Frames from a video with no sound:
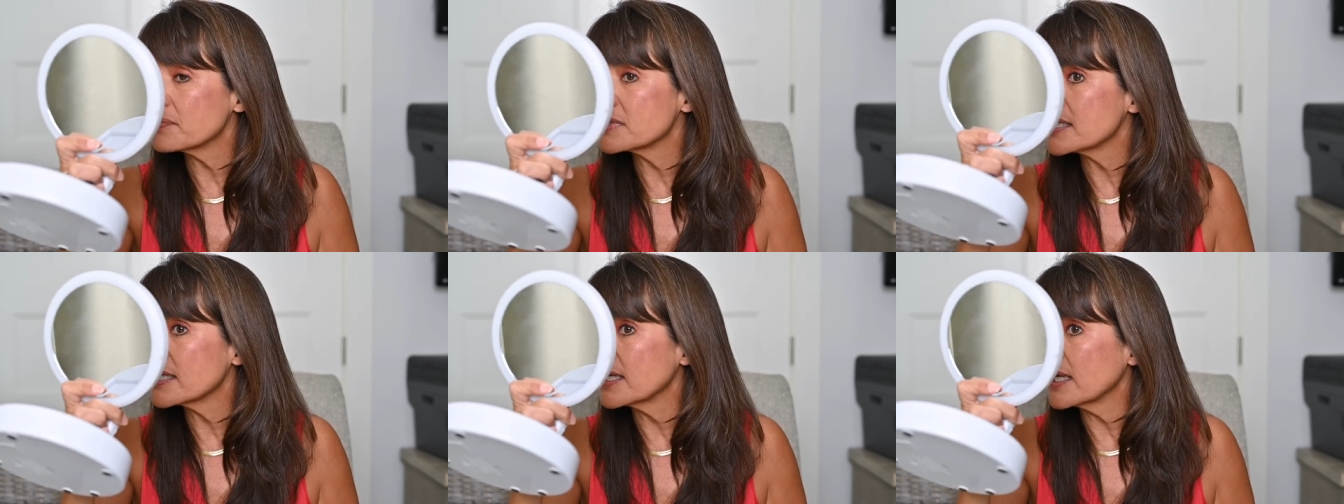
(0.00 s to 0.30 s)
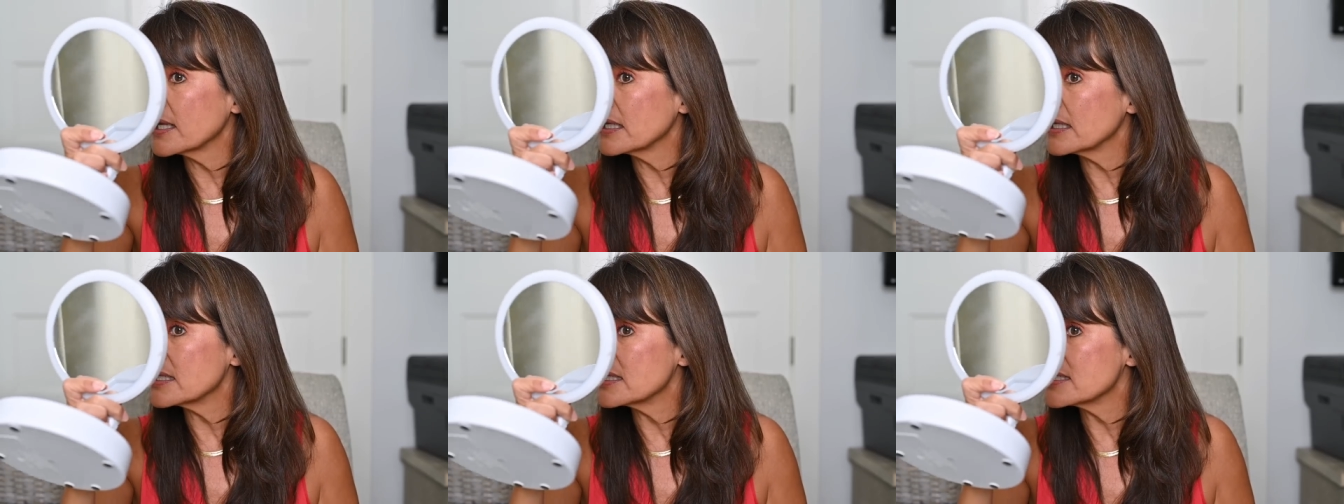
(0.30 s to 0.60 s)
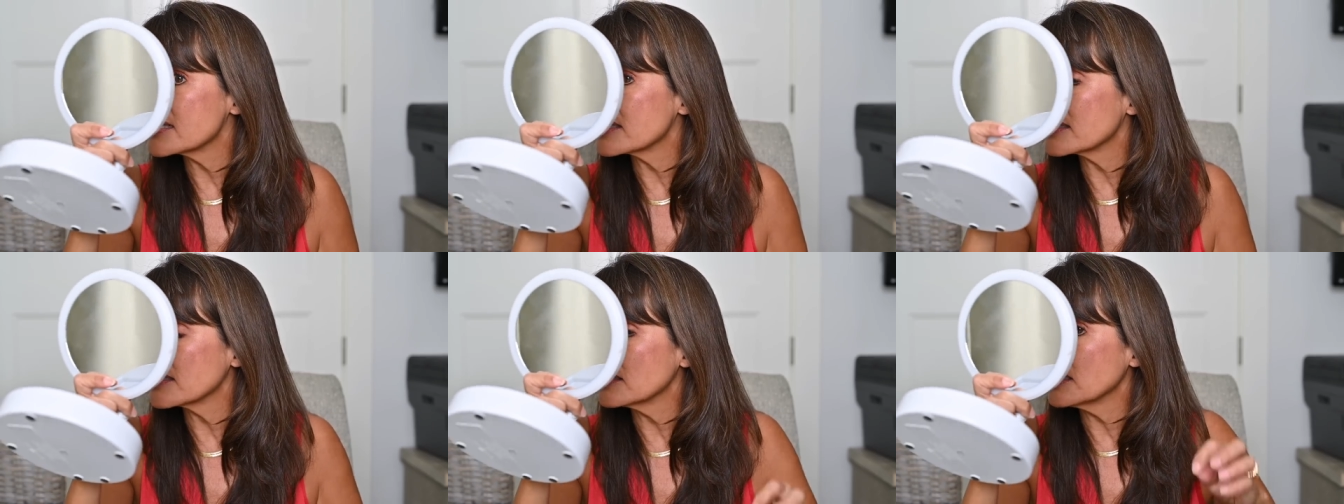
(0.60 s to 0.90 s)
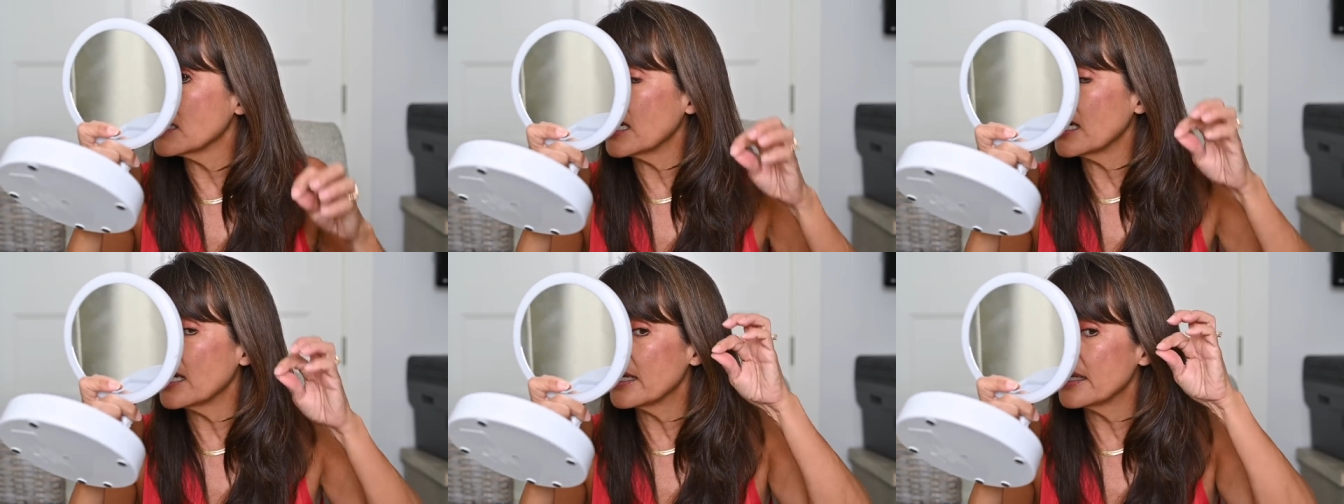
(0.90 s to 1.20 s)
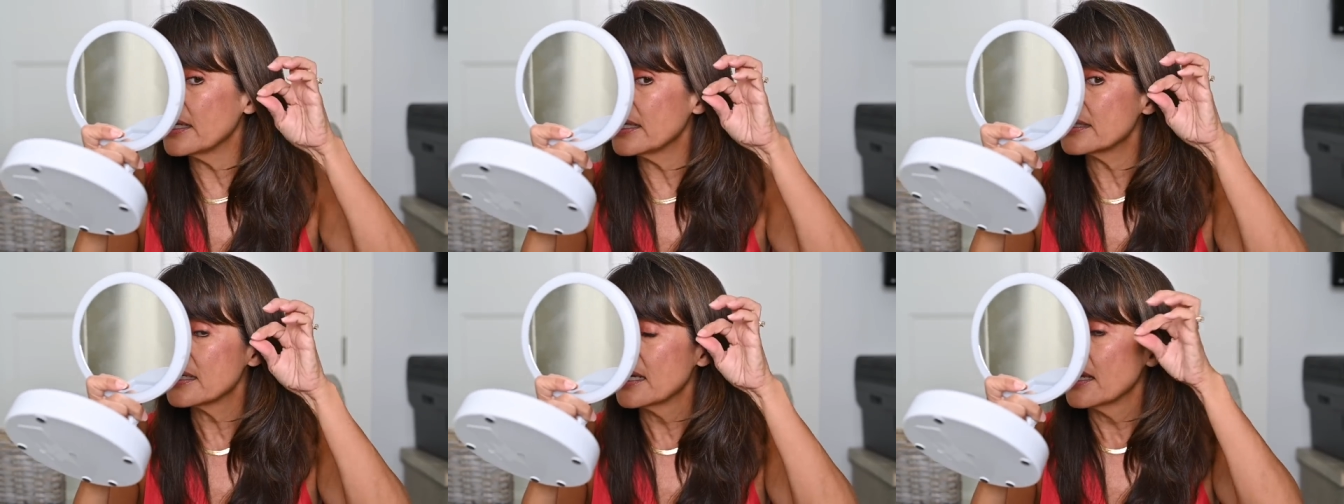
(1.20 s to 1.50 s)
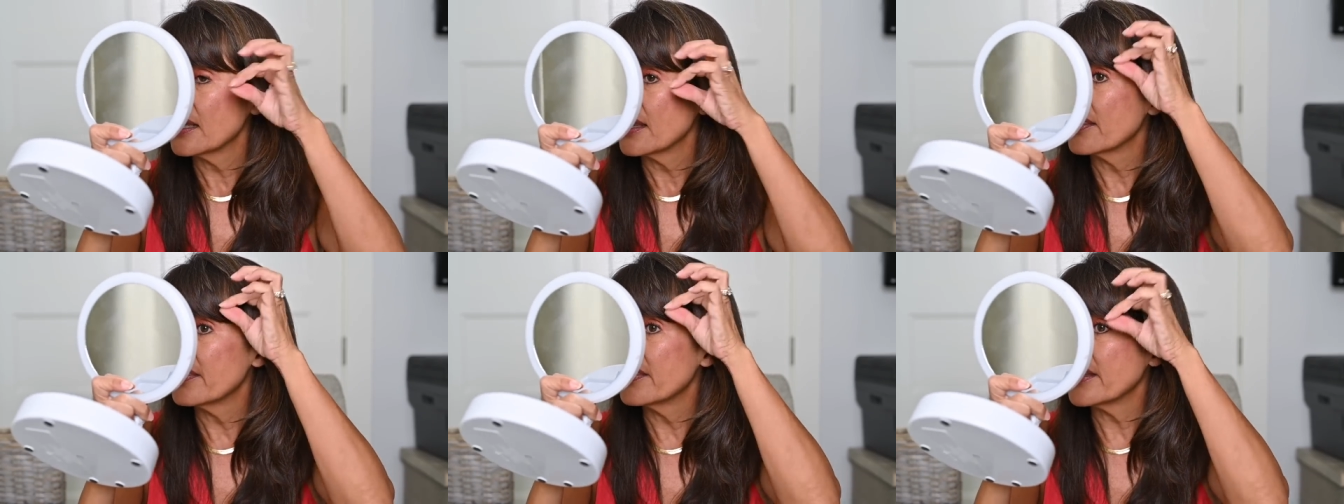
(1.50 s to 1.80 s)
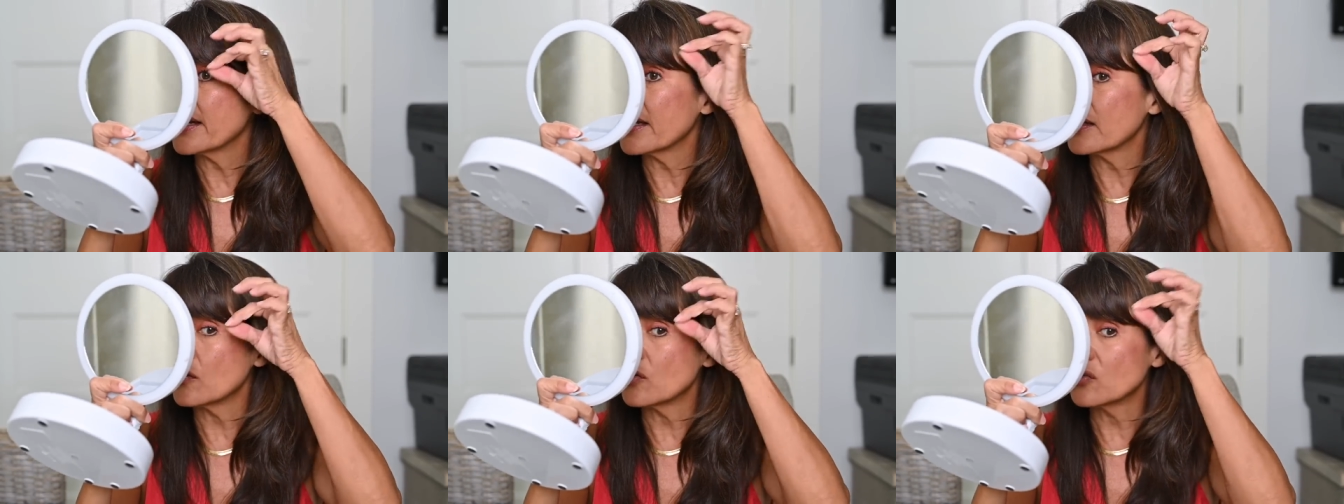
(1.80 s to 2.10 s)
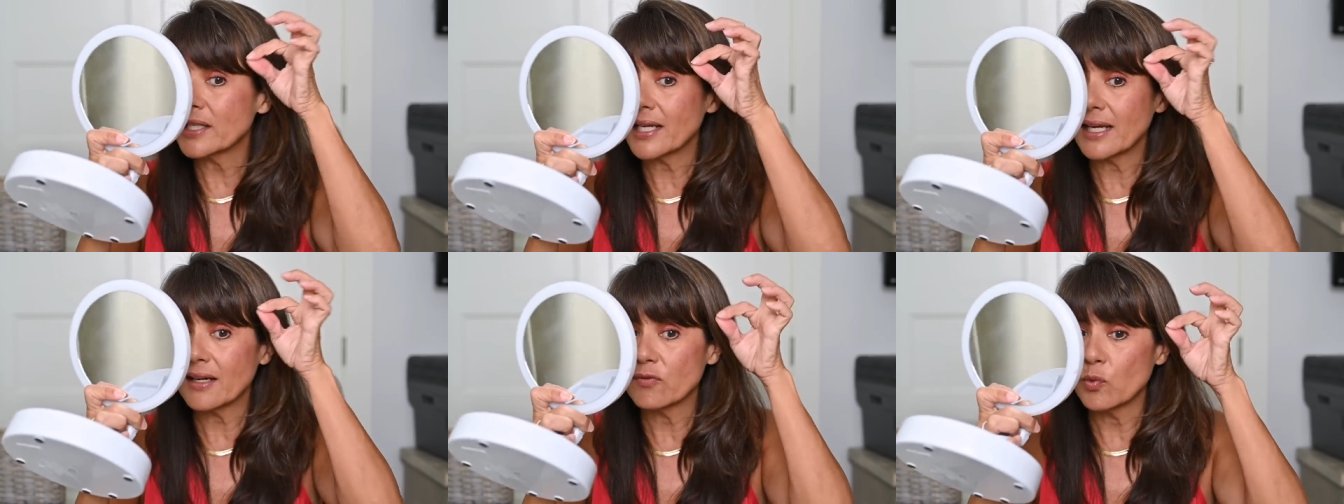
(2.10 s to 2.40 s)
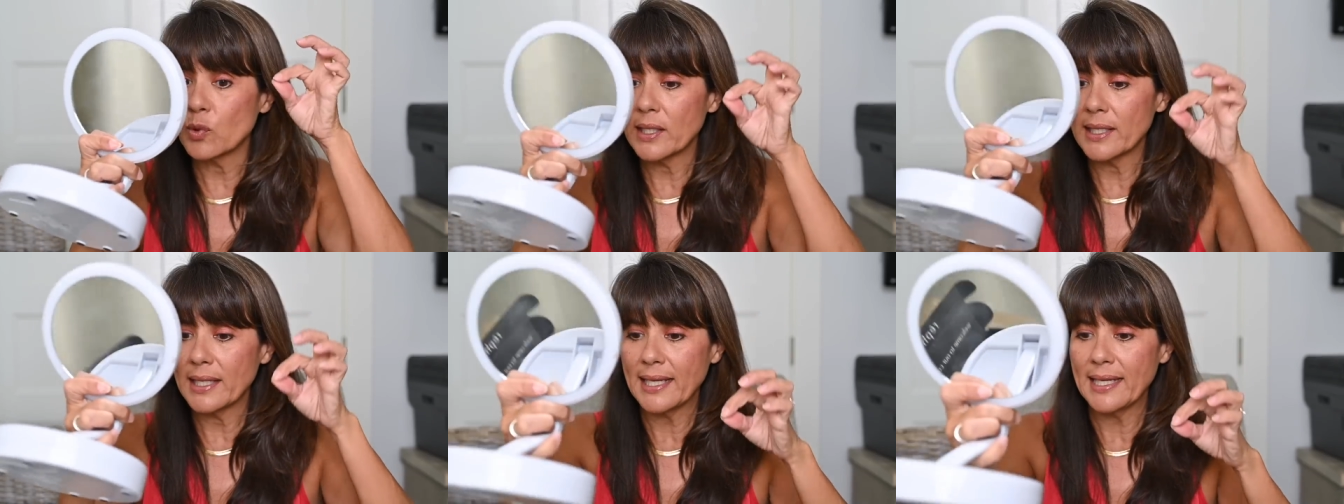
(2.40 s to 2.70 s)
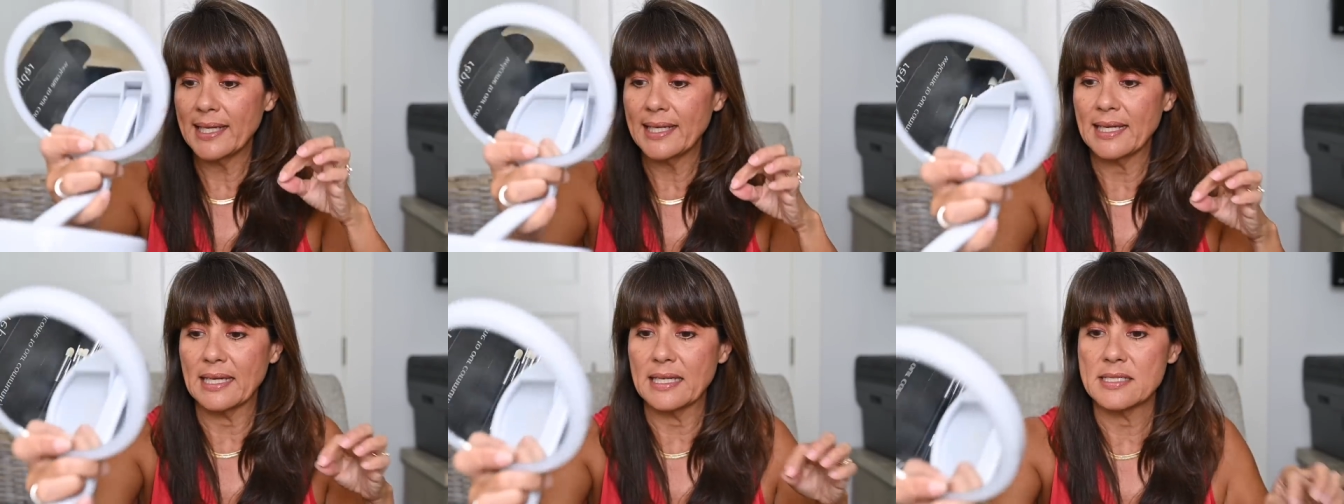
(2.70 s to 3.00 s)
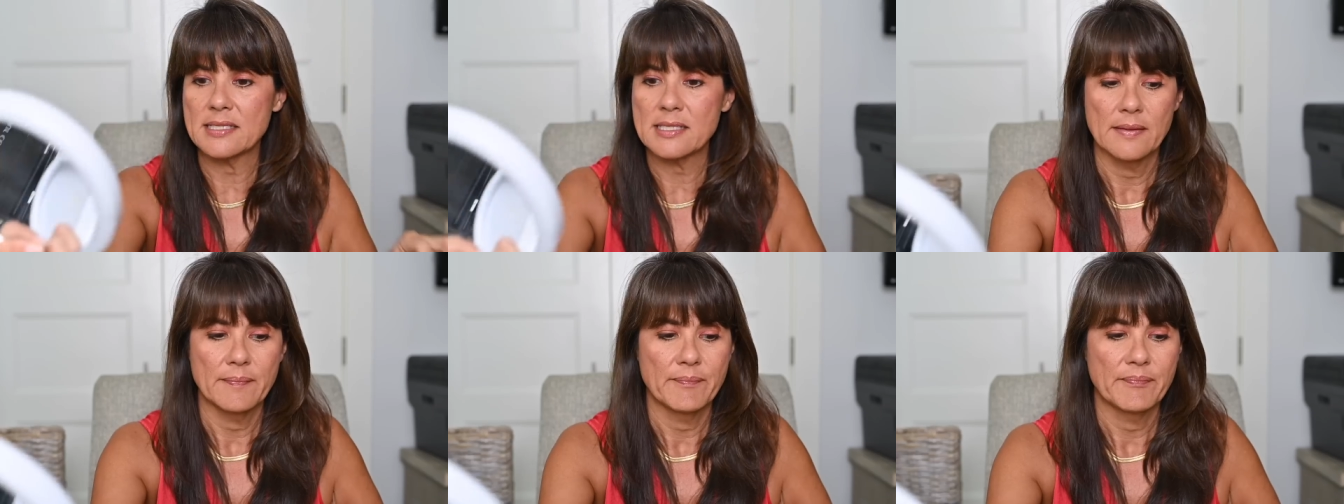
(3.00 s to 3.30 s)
to get it into the light, then I only have one hand.